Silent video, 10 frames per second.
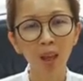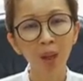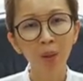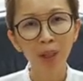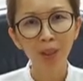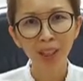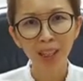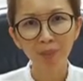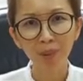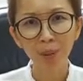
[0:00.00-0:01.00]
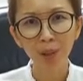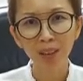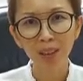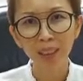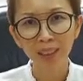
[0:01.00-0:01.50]
When she came to work
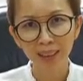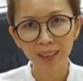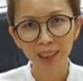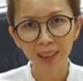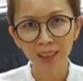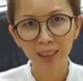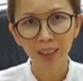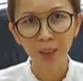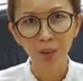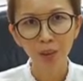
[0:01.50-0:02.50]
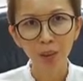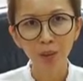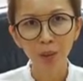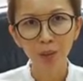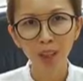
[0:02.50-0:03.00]
the next day, she saw
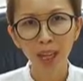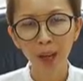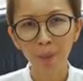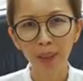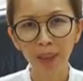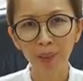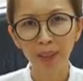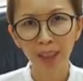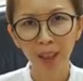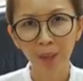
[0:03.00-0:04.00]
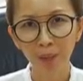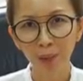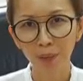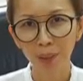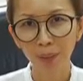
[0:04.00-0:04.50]
children helping themselves with
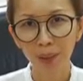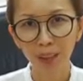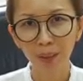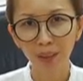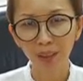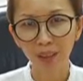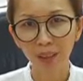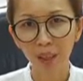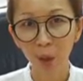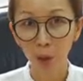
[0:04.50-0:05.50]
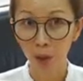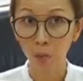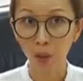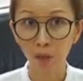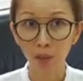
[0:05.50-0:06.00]
the materials. She
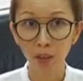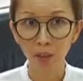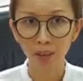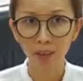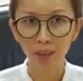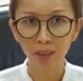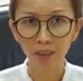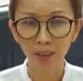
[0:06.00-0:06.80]
was furious.